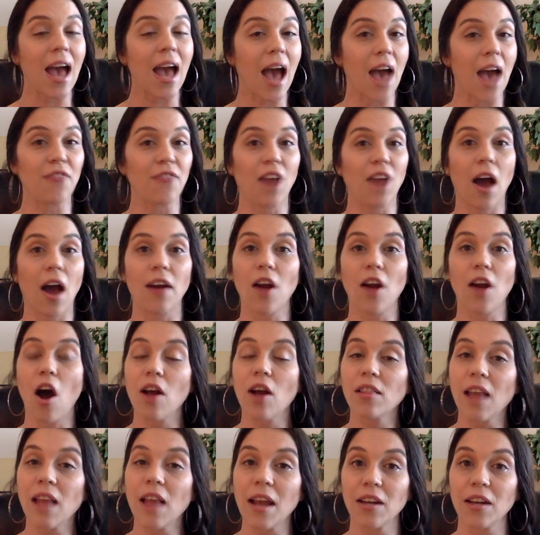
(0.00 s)
I've got
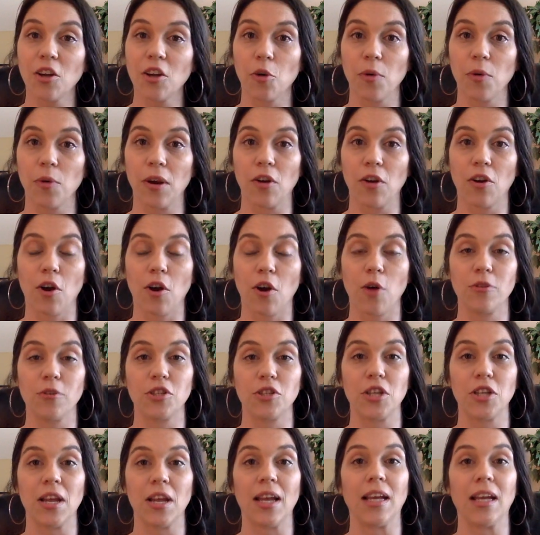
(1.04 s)
online career
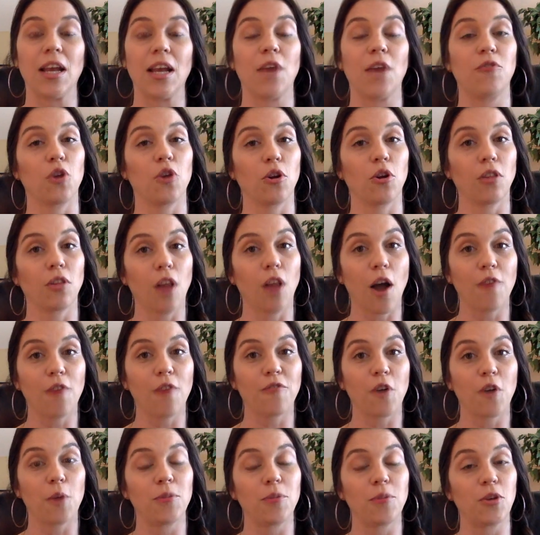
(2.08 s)
coaching. If you're a law
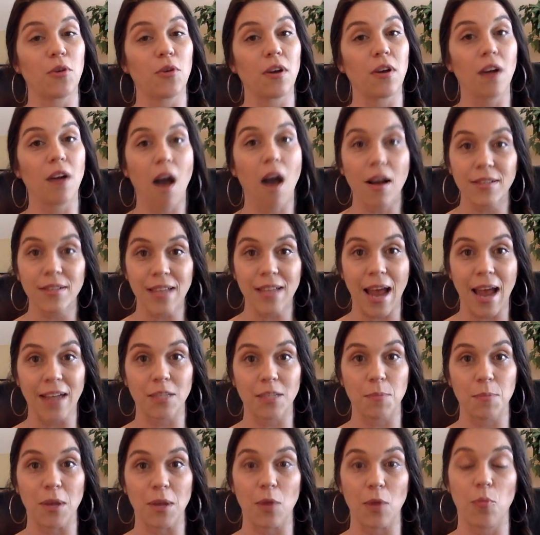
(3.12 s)
firm, you can
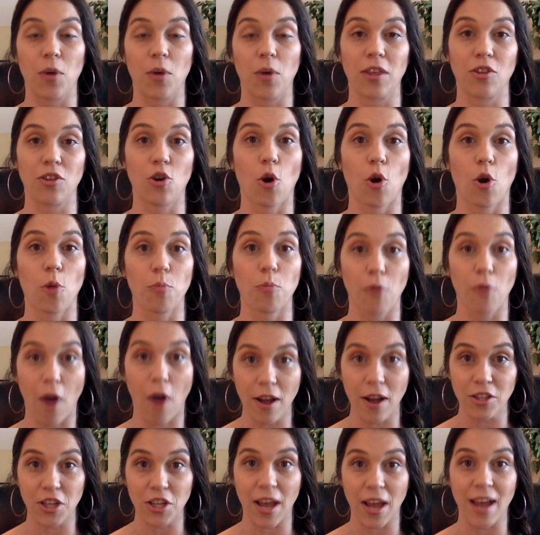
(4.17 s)
contact me with your
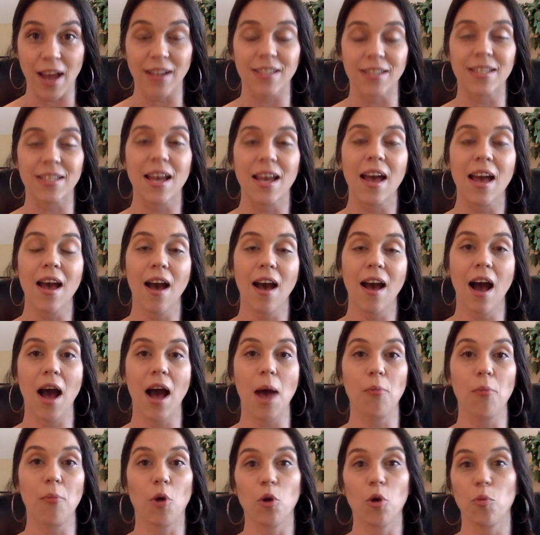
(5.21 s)
project
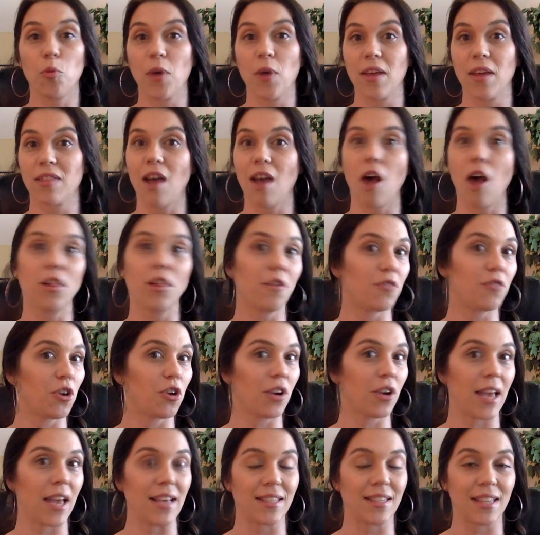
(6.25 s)
um, or with all of your
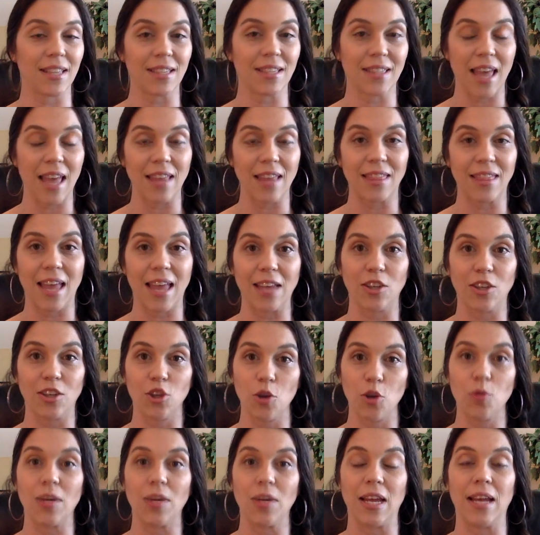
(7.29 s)
cases that, that
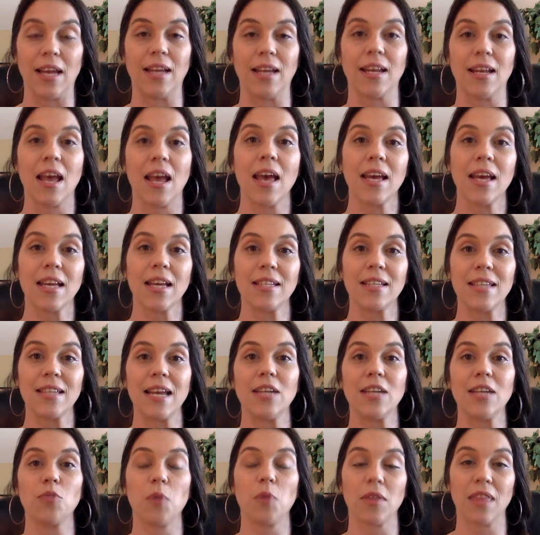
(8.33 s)
you need
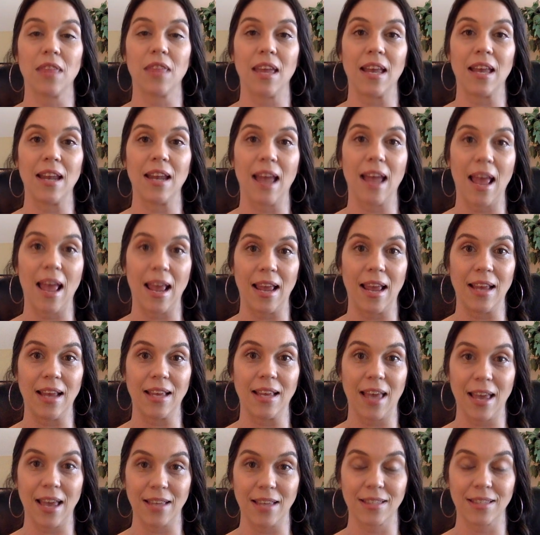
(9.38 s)
contained within a
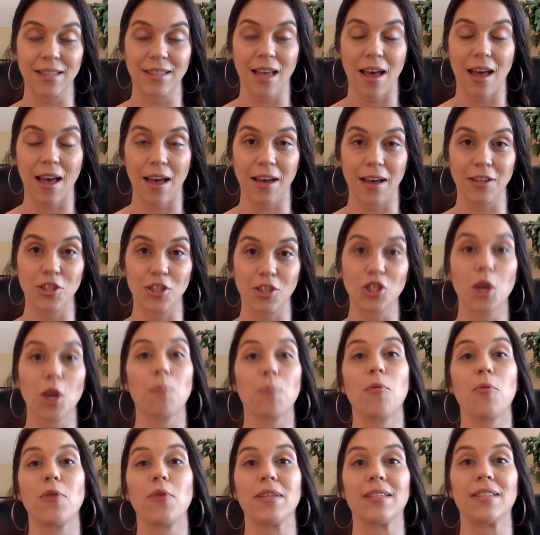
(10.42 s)
case uh,
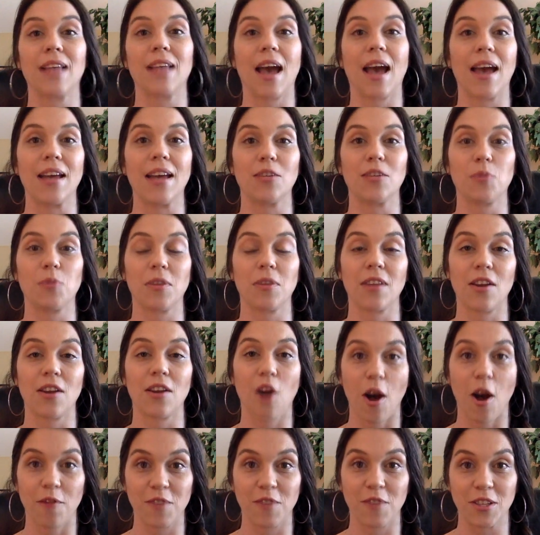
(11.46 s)
SharePoint site within
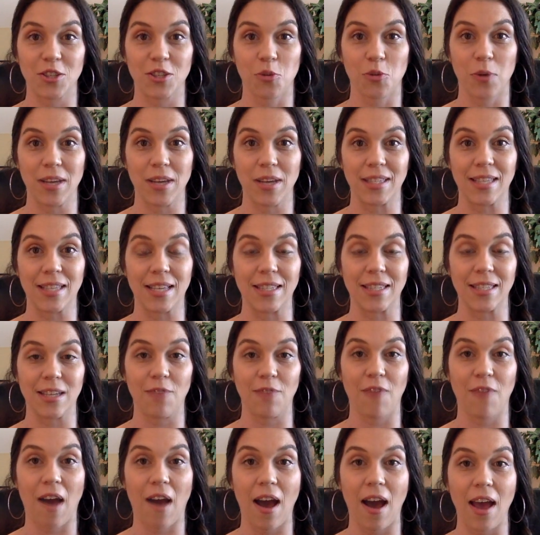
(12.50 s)
Office three
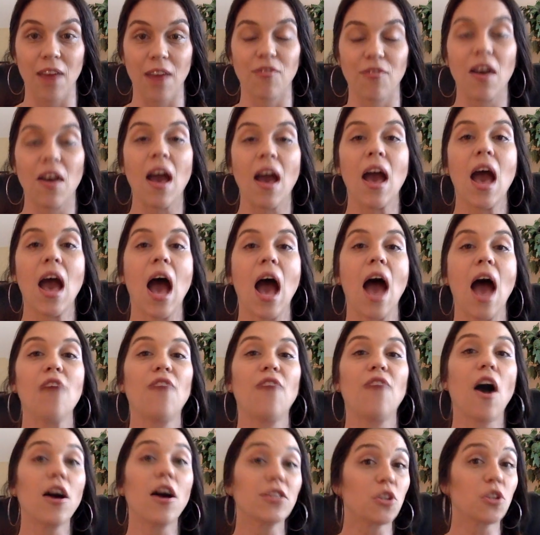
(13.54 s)
sixty-five. I've
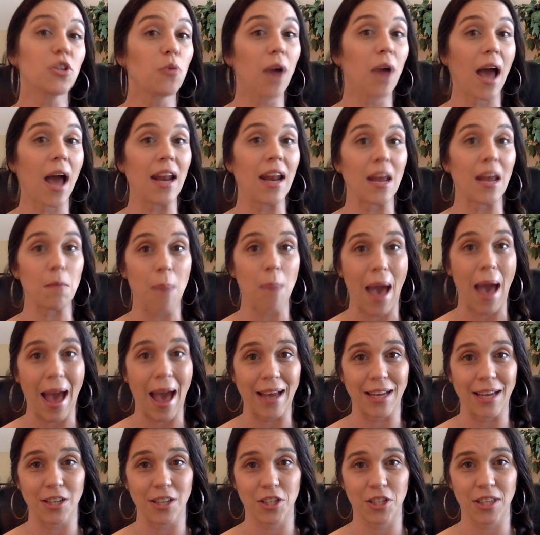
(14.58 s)
also got a
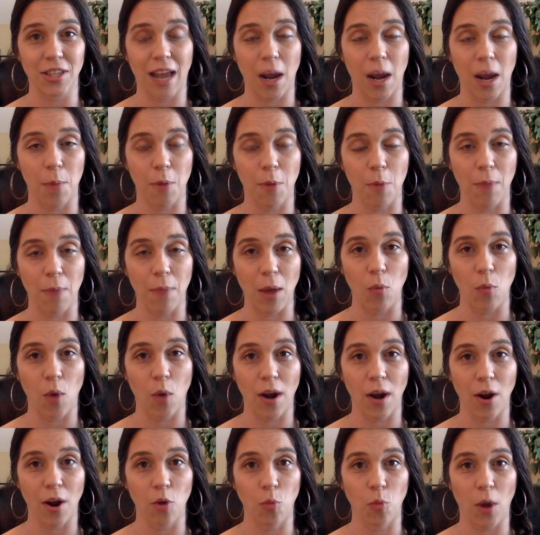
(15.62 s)
package set up on my
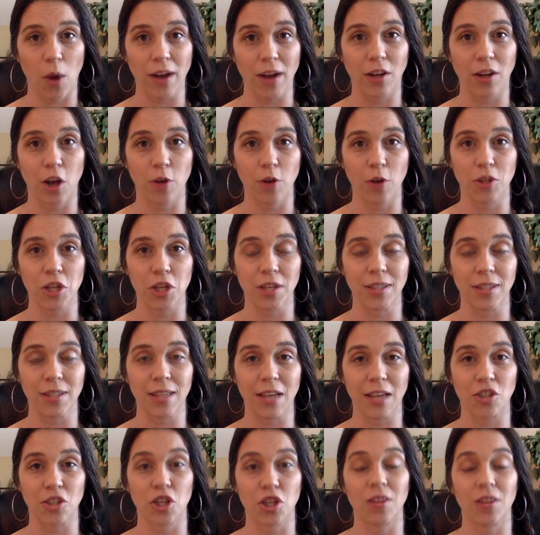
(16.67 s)
one-on-one coaching
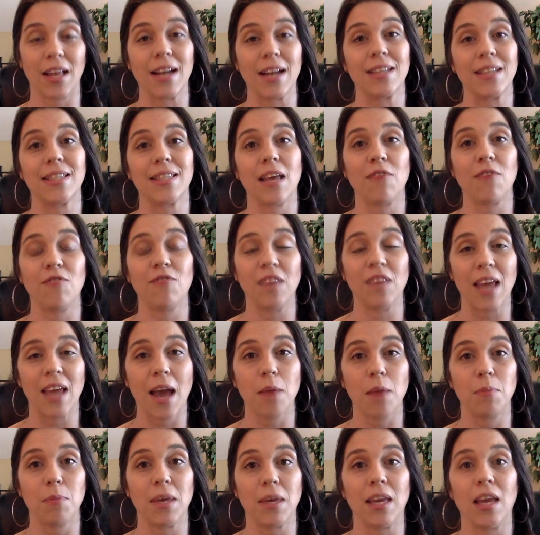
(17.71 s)
session that is a V
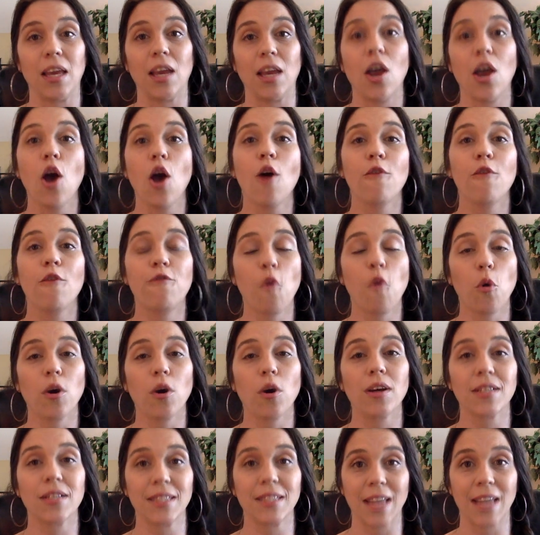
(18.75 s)
I P
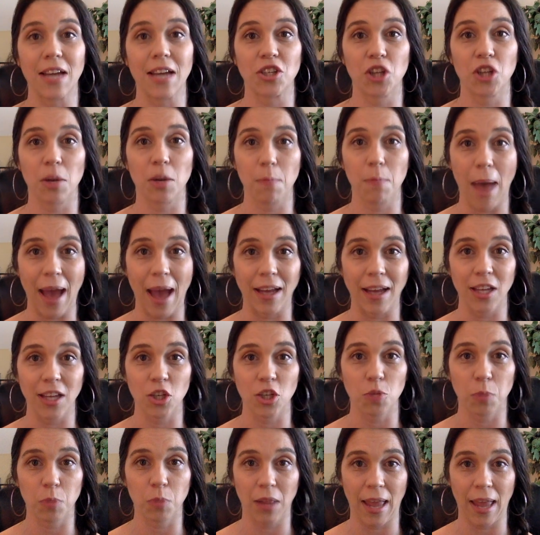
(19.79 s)
four session
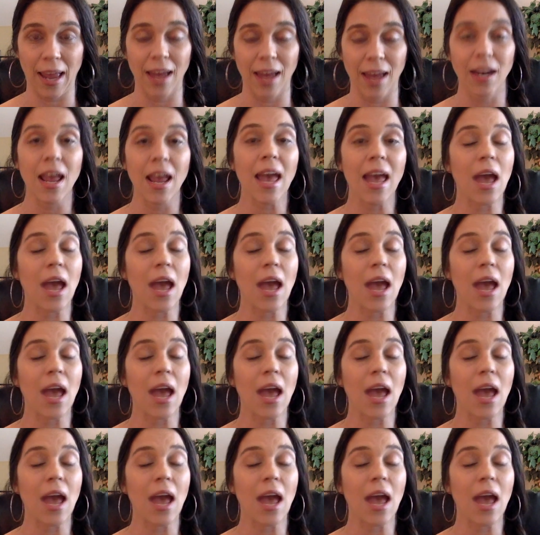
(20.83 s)
package plan.